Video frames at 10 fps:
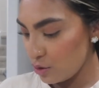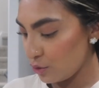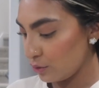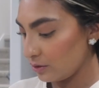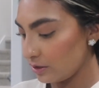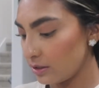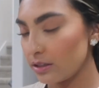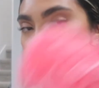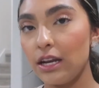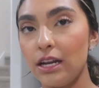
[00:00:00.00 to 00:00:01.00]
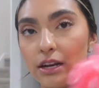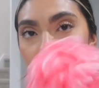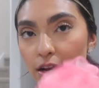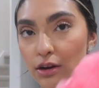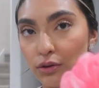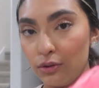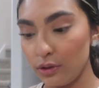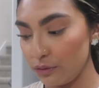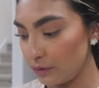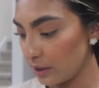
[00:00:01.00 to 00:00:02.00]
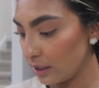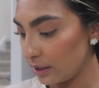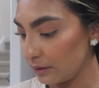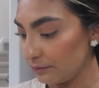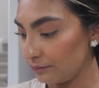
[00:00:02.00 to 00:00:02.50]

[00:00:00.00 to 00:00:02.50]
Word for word: you noodles i needed a new loofah